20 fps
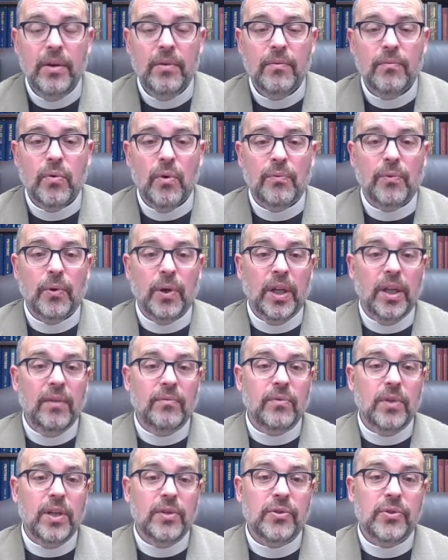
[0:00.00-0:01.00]
for
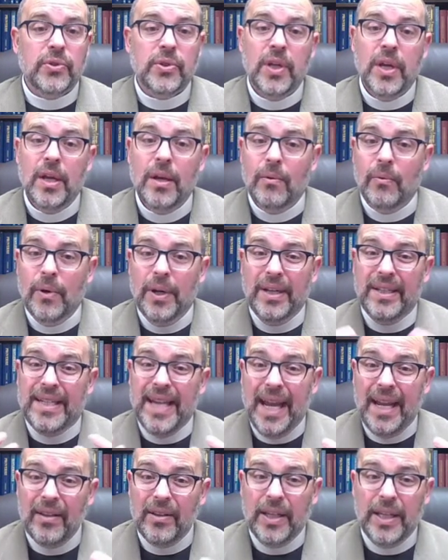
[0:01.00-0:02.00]
forgiveness when
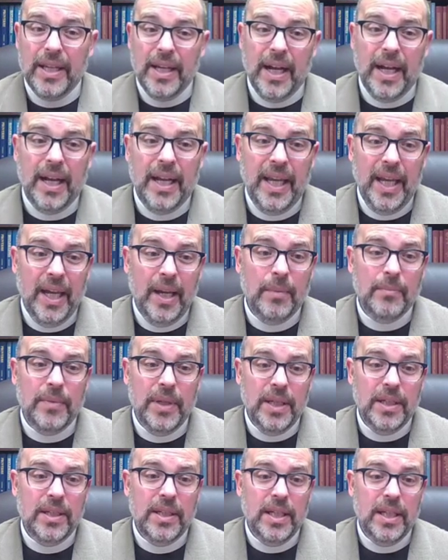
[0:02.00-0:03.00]
daily I am
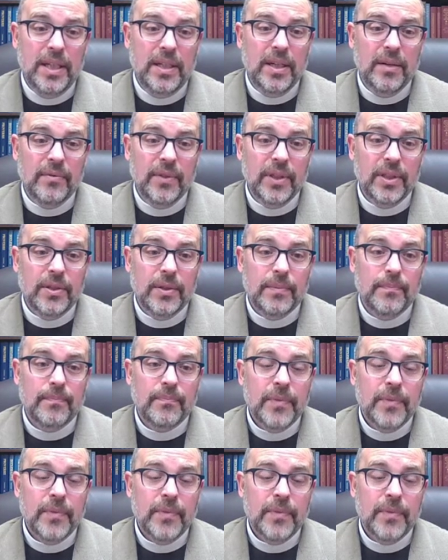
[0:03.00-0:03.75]
in need of it.